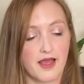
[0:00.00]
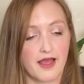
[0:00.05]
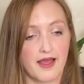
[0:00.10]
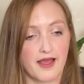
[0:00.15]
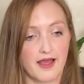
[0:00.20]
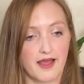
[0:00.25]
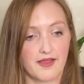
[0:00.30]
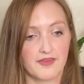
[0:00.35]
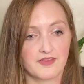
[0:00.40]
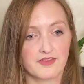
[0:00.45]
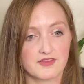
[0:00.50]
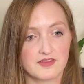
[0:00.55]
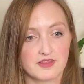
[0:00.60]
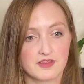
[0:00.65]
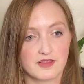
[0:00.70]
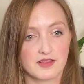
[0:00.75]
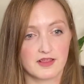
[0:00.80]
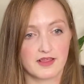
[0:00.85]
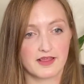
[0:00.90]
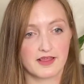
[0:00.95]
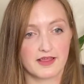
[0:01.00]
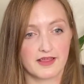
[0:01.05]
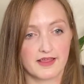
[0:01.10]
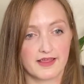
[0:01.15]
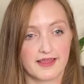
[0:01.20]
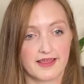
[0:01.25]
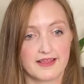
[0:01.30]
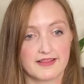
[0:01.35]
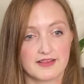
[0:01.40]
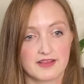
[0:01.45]
And
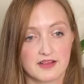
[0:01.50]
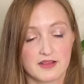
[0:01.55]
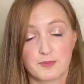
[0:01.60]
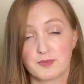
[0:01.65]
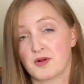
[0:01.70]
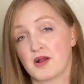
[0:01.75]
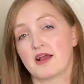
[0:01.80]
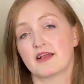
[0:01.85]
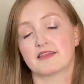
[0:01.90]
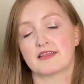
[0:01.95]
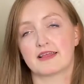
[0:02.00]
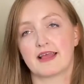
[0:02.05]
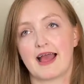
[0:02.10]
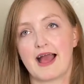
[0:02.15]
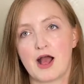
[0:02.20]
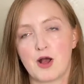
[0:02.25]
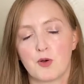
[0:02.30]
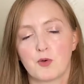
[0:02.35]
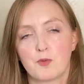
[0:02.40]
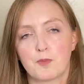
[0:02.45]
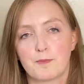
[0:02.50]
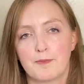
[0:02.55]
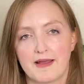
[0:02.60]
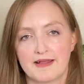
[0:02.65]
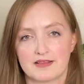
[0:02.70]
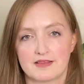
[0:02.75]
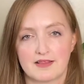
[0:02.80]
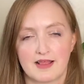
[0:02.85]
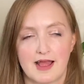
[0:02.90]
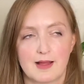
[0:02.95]
it's surprising how
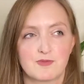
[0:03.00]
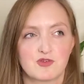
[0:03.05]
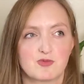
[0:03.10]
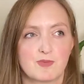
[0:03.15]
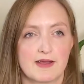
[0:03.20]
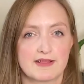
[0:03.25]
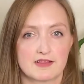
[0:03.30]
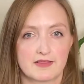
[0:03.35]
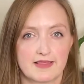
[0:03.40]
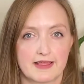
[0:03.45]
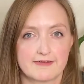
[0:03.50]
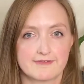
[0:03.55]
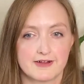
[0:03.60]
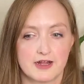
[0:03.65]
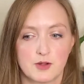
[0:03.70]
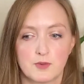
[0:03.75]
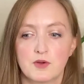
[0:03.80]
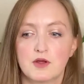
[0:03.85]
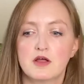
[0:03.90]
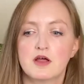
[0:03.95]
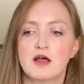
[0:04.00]
much better they grow.